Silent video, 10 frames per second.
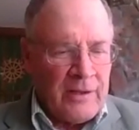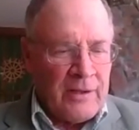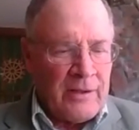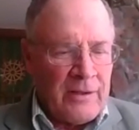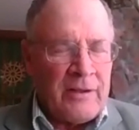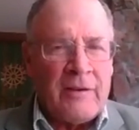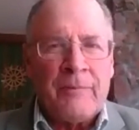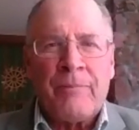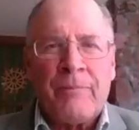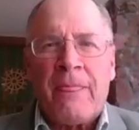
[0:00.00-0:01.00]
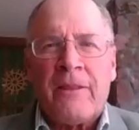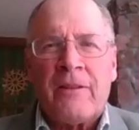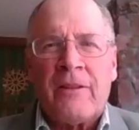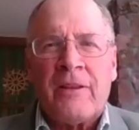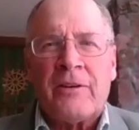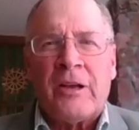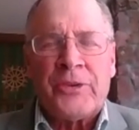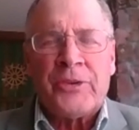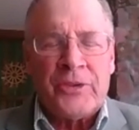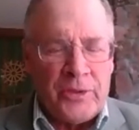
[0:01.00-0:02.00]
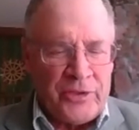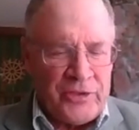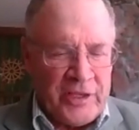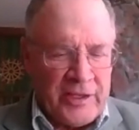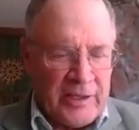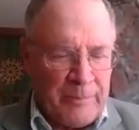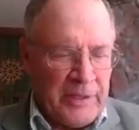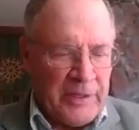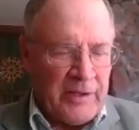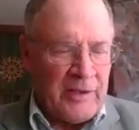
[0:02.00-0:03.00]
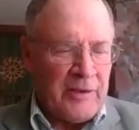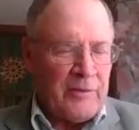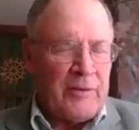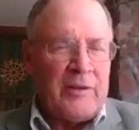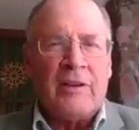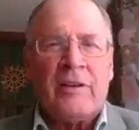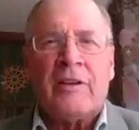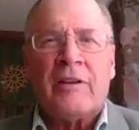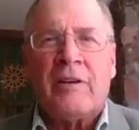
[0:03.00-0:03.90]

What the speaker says: It also set up a